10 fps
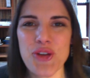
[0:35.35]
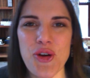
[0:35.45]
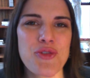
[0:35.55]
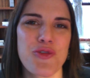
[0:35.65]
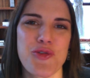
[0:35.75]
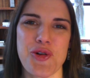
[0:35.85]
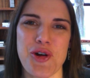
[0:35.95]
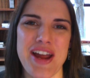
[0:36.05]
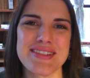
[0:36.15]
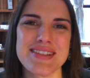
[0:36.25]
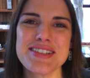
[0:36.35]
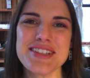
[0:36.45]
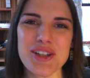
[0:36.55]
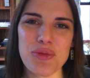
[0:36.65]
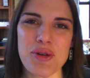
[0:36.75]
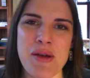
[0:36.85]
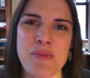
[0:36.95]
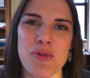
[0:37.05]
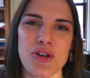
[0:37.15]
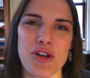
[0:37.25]
known for and still
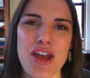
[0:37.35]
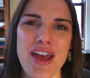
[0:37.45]
remembered